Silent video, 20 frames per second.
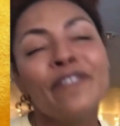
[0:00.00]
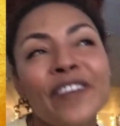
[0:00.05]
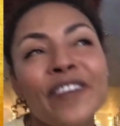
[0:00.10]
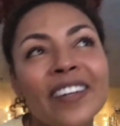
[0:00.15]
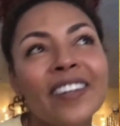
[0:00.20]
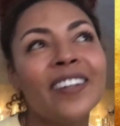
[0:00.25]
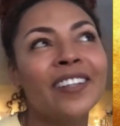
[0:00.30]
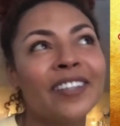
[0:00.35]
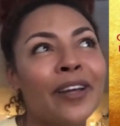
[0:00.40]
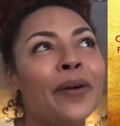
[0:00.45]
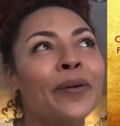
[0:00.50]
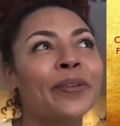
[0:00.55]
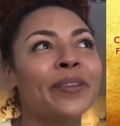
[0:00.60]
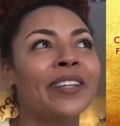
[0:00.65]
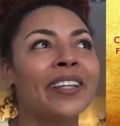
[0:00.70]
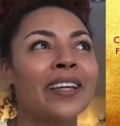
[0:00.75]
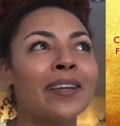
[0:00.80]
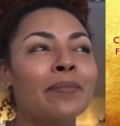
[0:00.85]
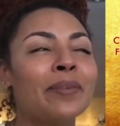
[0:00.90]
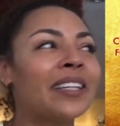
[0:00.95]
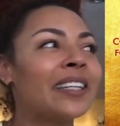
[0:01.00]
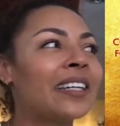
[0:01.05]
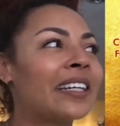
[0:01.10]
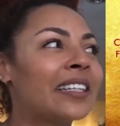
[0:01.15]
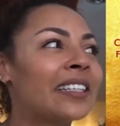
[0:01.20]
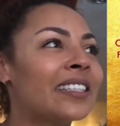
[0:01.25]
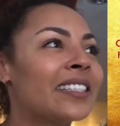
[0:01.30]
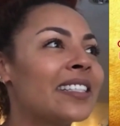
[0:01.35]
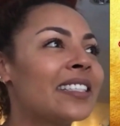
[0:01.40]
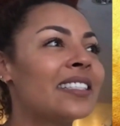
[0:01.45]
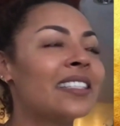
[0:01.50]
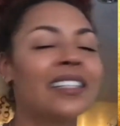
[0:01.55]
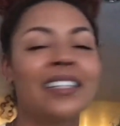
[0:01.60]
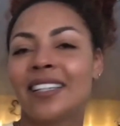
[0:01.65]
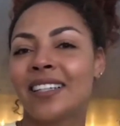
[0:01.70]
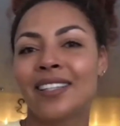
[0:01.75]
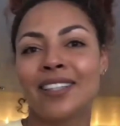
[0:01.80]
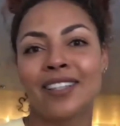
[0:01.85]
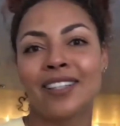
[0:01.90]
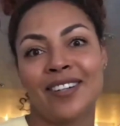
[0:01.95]
feel lonely because
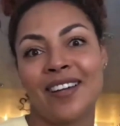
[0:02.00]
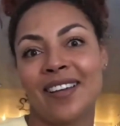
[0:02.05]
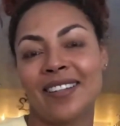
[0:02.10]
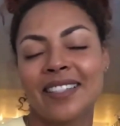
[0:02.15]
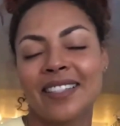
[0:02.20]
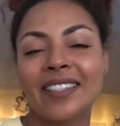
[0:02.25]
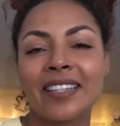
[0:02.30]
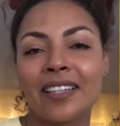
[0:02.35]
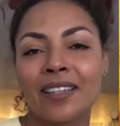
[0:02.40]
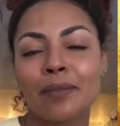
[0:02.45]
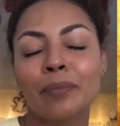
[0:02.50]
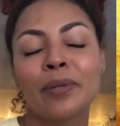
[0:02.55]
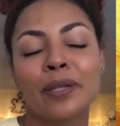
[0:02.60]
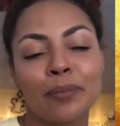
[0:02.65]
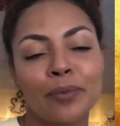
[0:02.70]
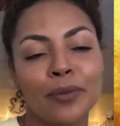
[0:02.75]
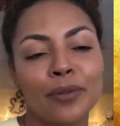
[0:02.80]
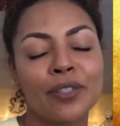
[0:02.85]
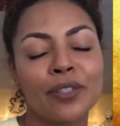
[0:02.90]
you're not seeing people.